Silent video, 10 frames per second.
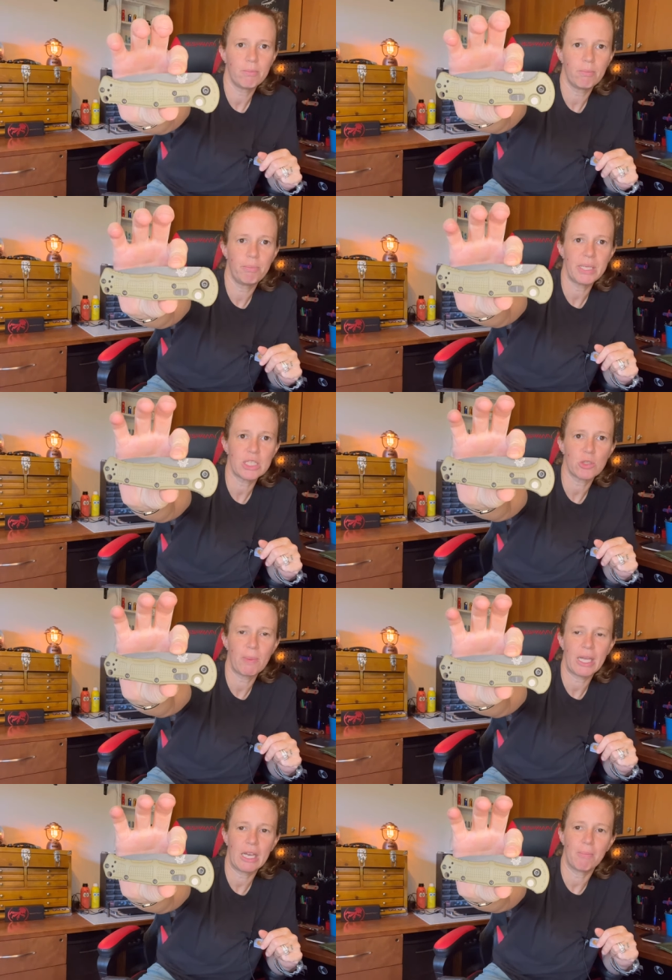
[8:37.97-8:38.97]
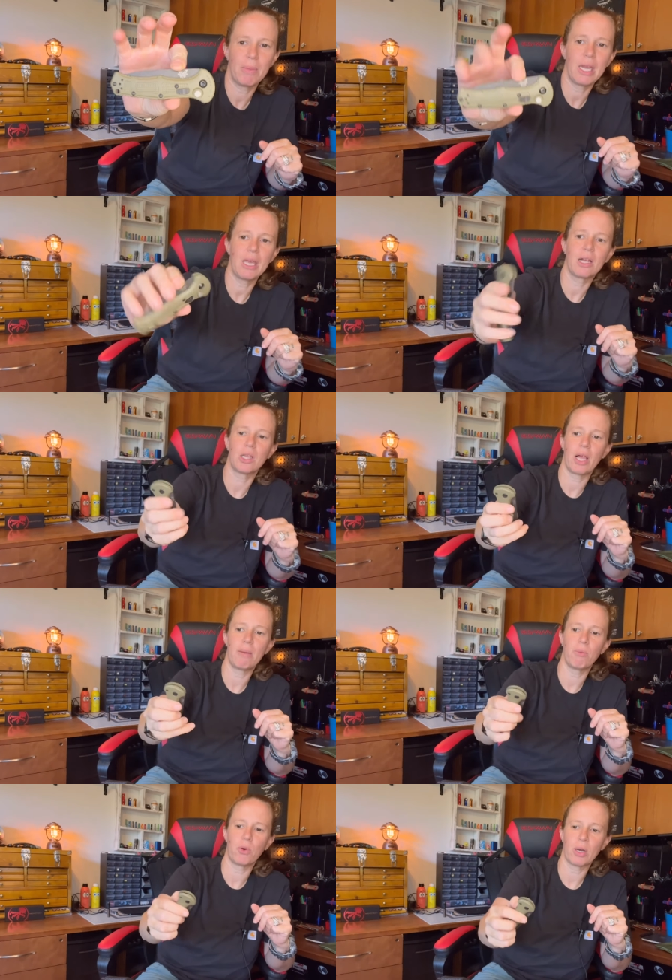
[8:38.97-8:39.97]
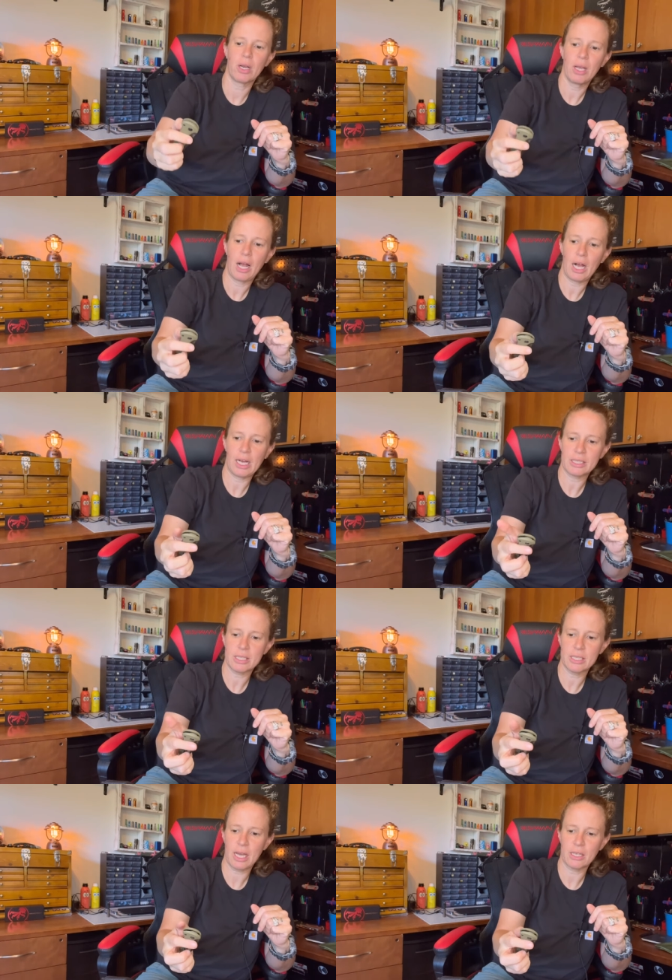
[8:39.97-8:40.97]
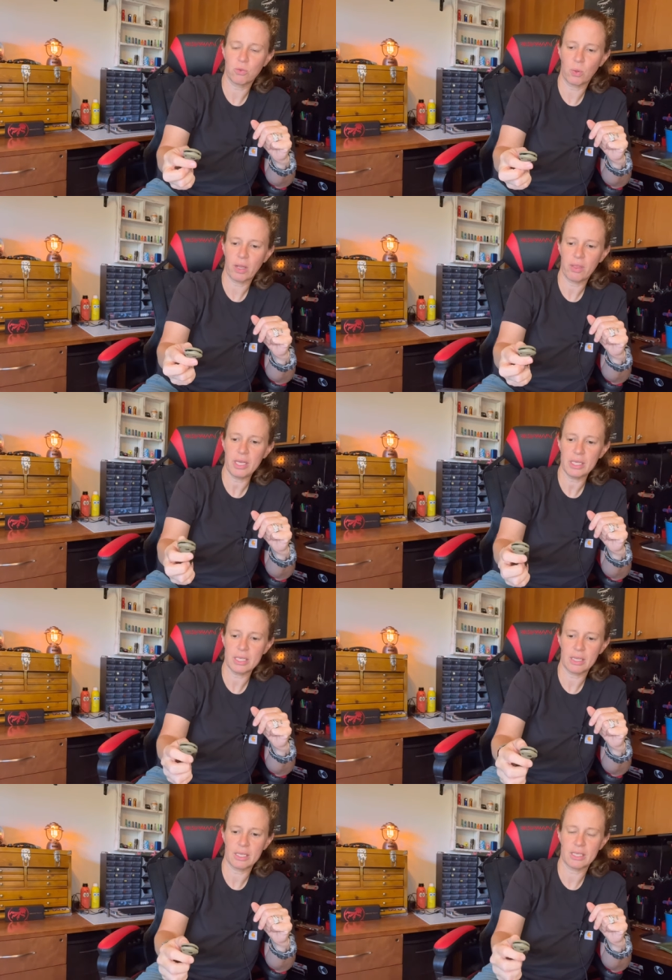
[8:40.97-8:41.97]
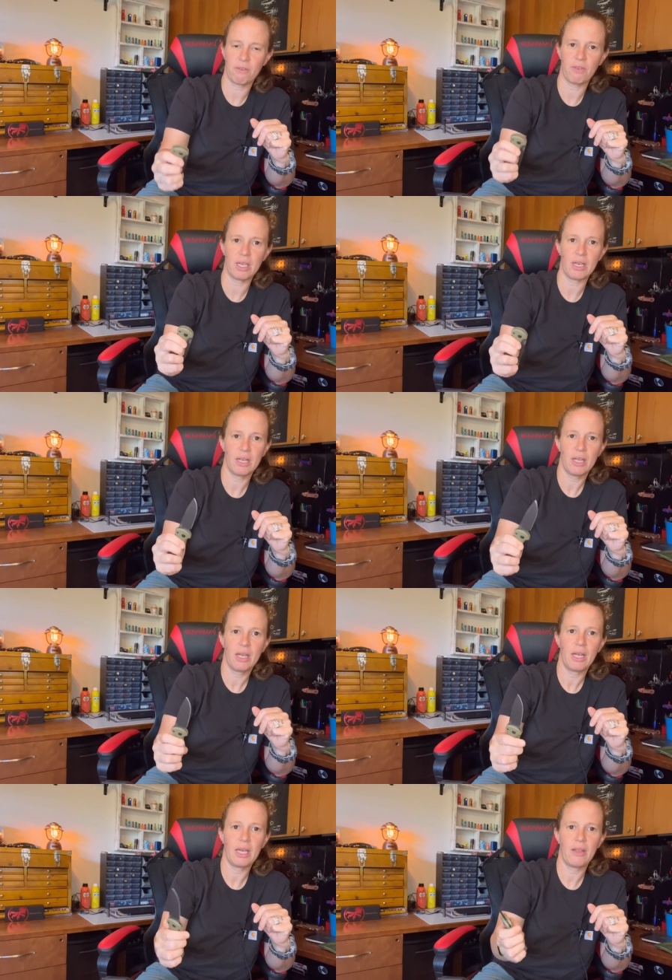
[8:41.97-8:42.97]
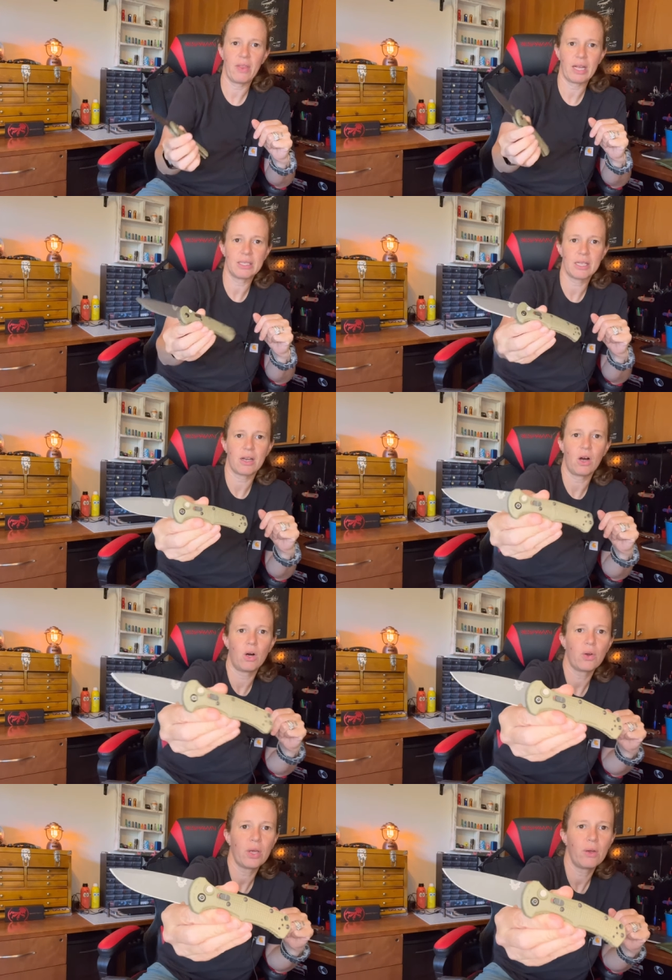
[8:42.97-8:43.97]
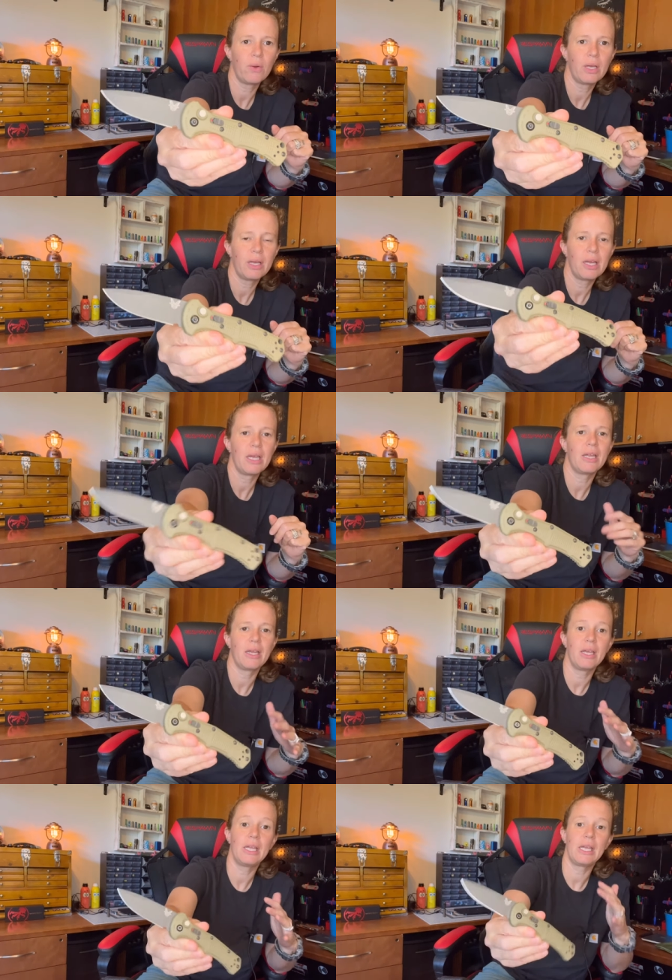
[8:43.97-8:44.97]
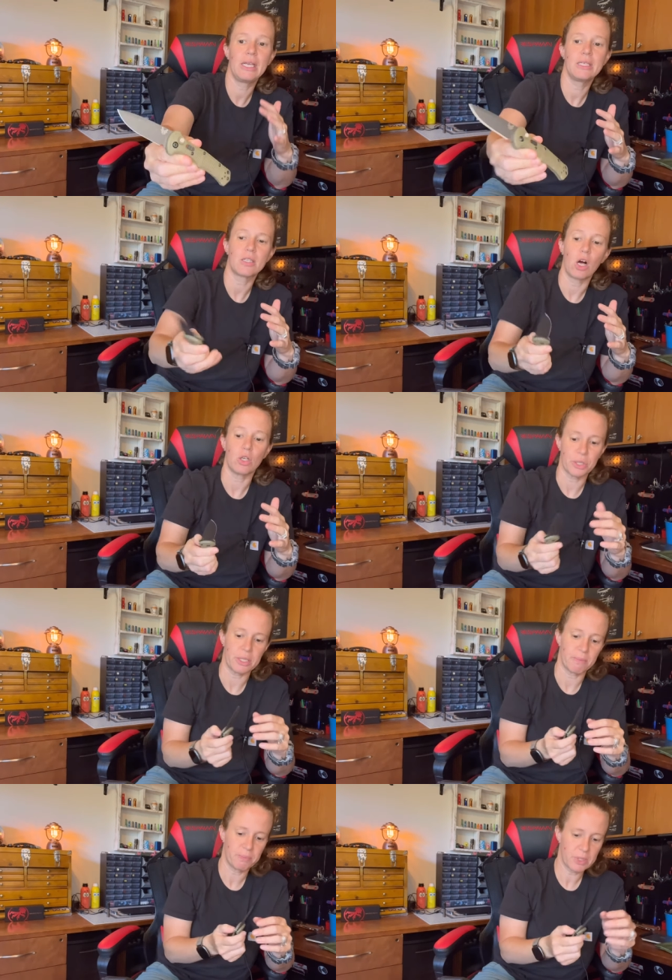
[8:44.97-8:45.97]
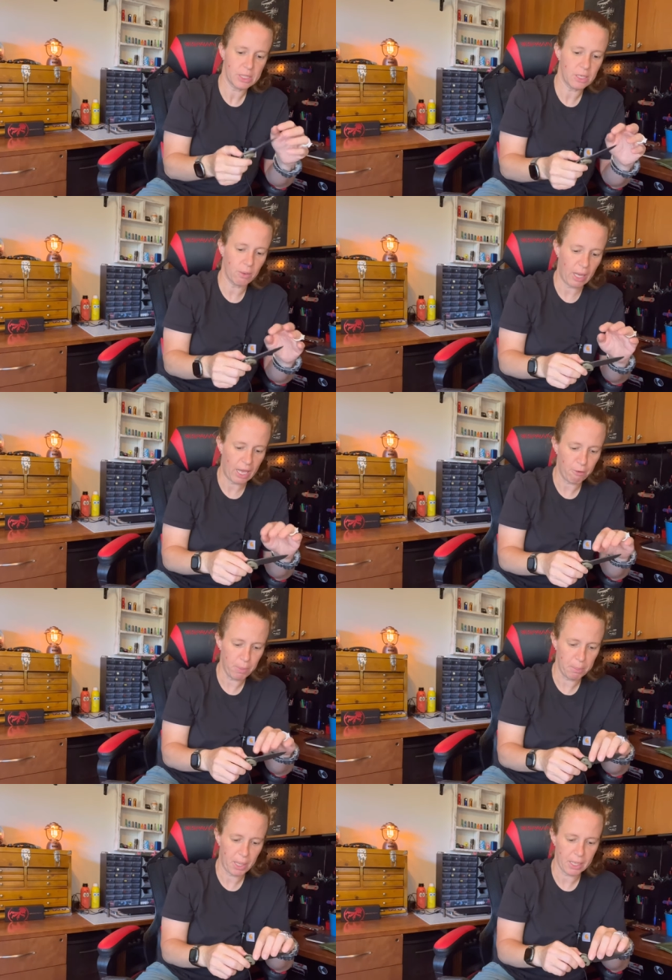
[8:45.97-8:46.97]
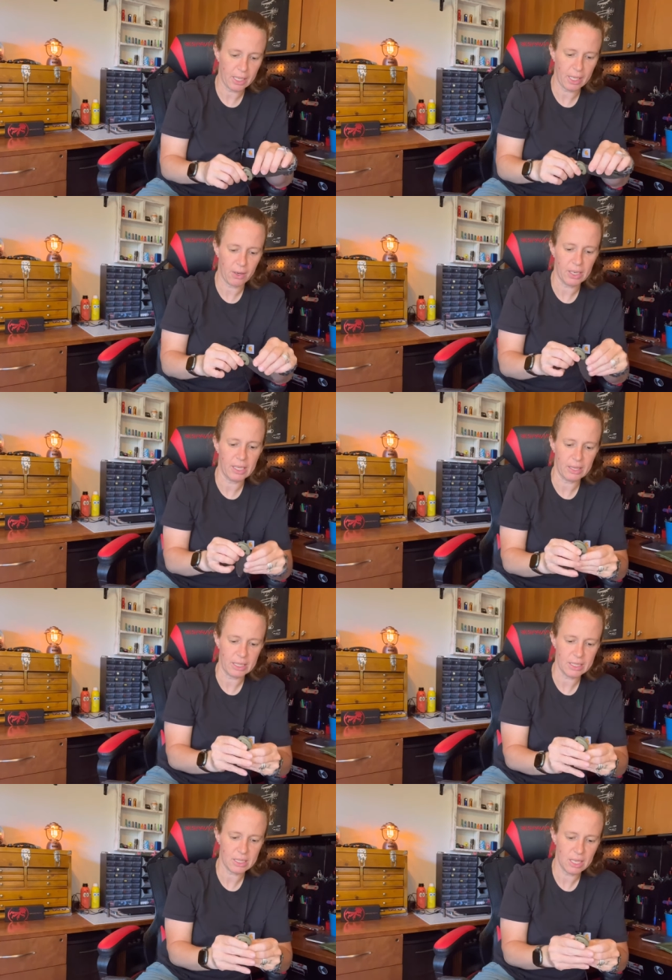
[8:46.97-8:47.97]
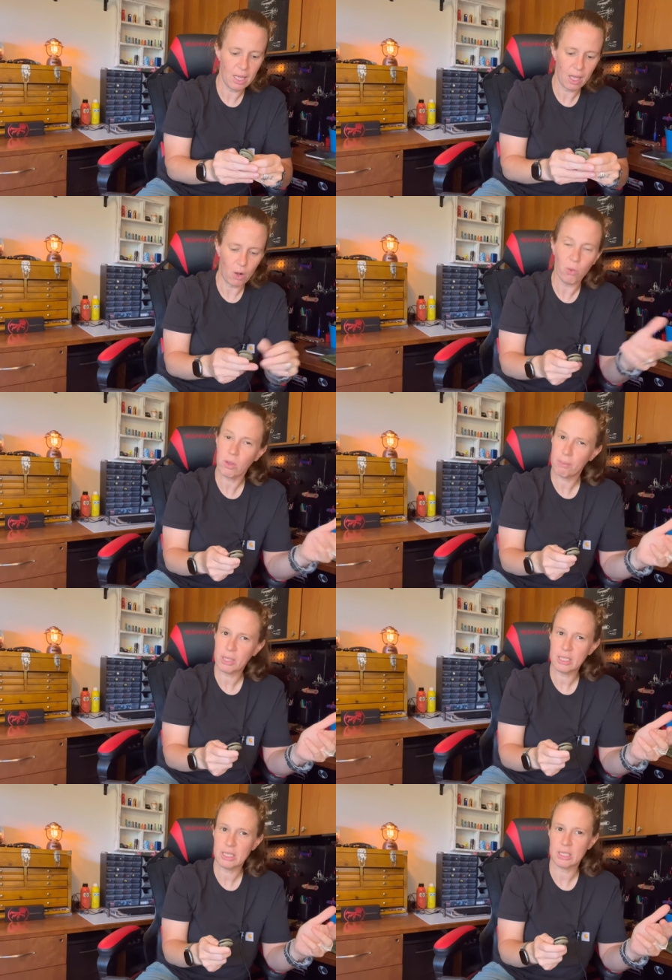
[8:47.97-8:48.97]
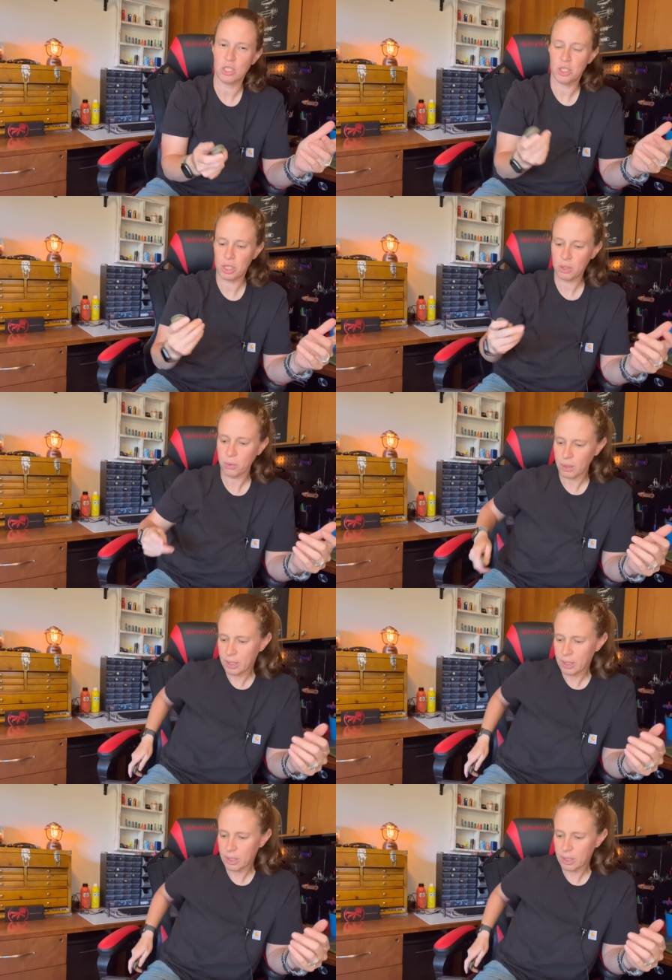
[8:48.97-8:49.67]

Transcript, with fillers: Benchmade Mini Claymore. I snagged one of these at this event and that is an auto and it is awesome. So I have been pocket carrying this only because it's new.